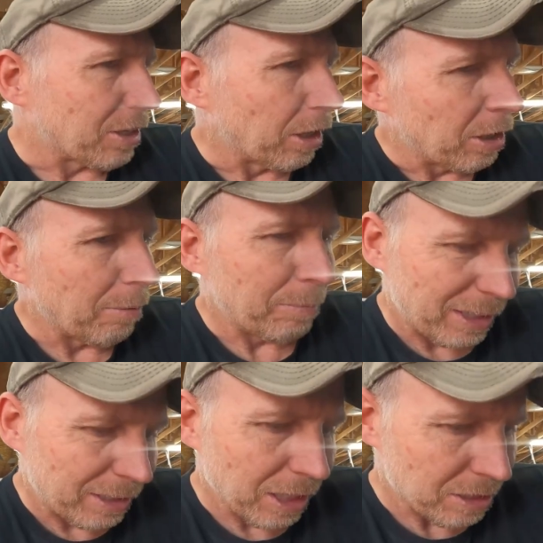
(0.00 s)
I started it up
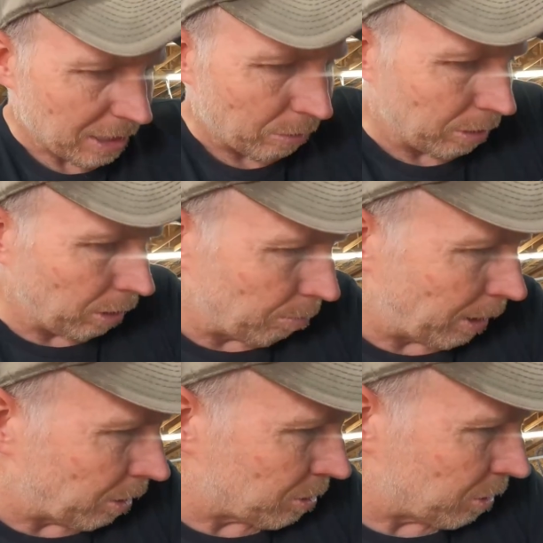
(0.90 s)
and it does sound a little
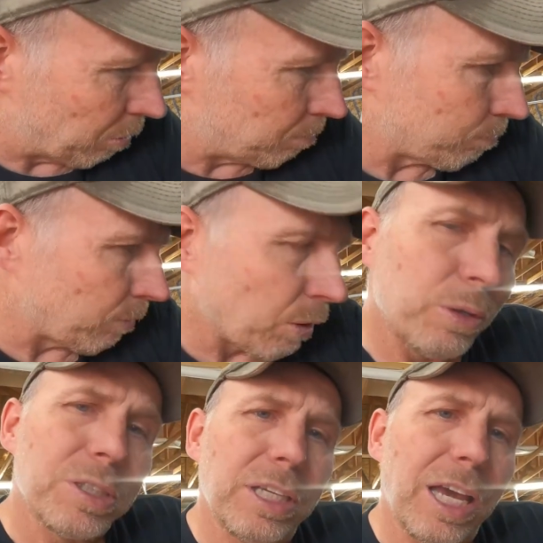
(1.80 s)
better, so
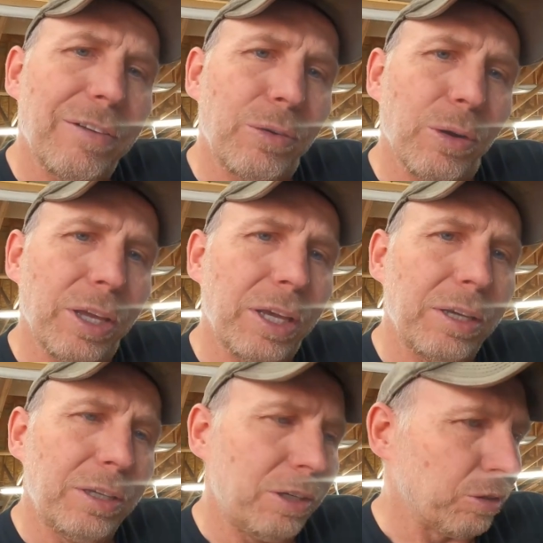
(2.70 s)
we'll see. I haven't
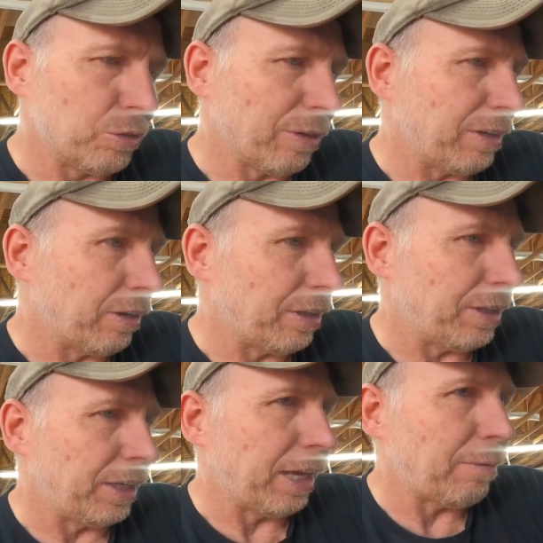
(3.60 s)
really, driven it or
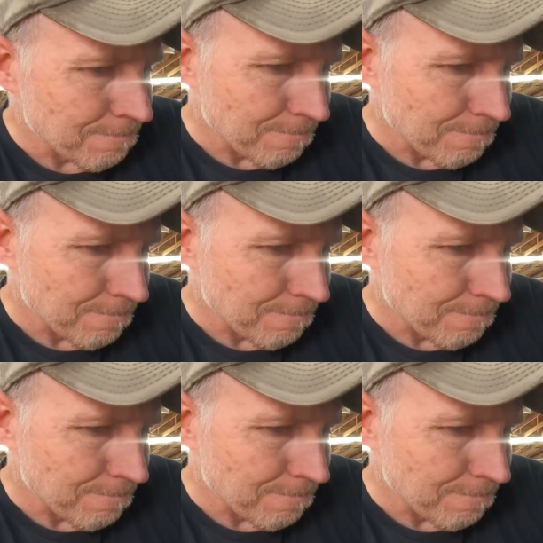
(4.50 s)
anything.